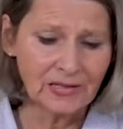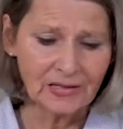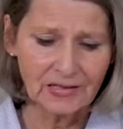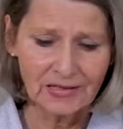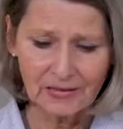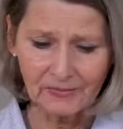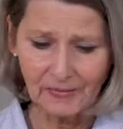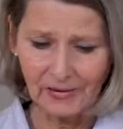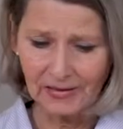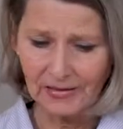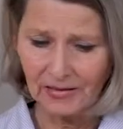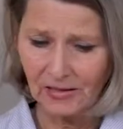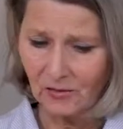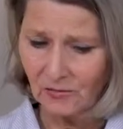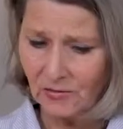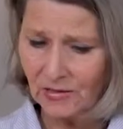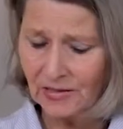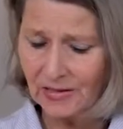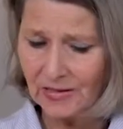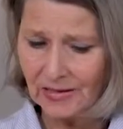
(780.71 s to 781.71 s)
since
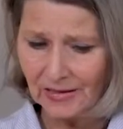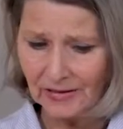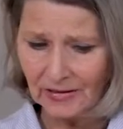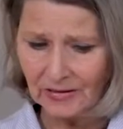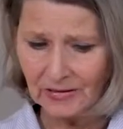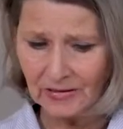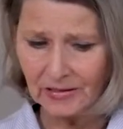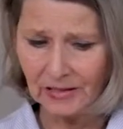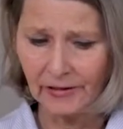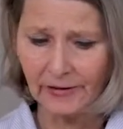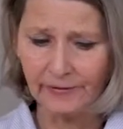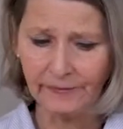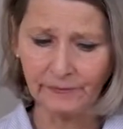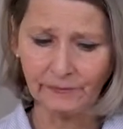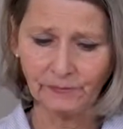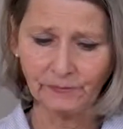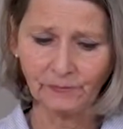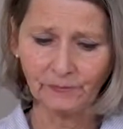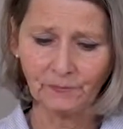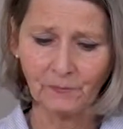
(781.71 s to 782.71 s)

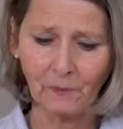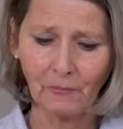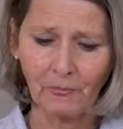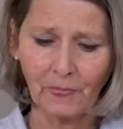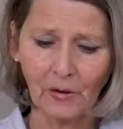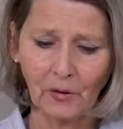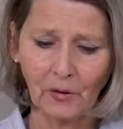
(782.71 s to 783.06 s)
2006,